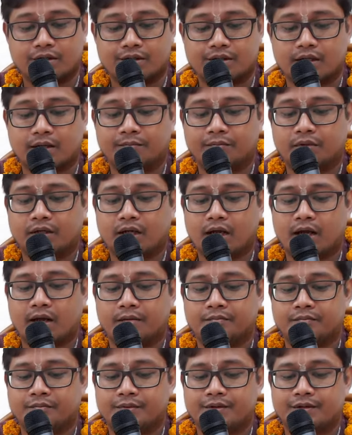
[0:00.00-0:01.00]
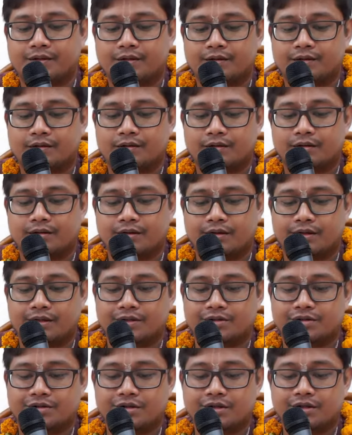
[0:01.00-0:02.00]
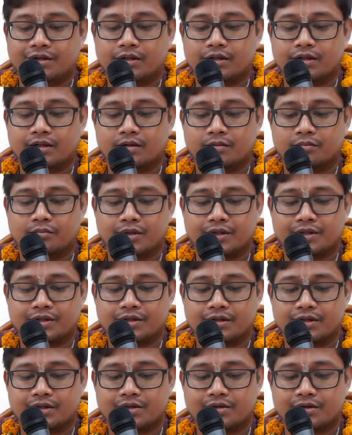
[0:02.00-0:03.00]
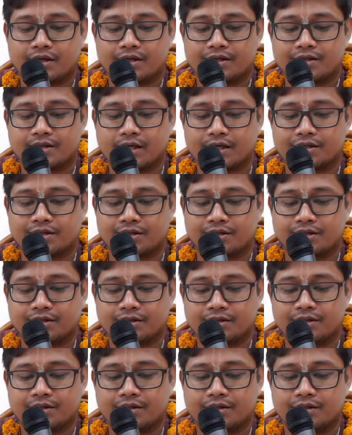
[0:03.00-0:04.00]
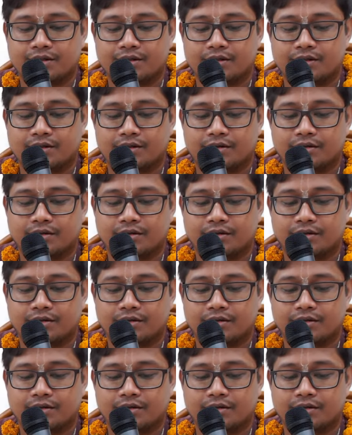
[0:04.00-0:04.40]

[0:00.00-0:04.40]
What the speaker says: Sometimes he is cheated in business transactions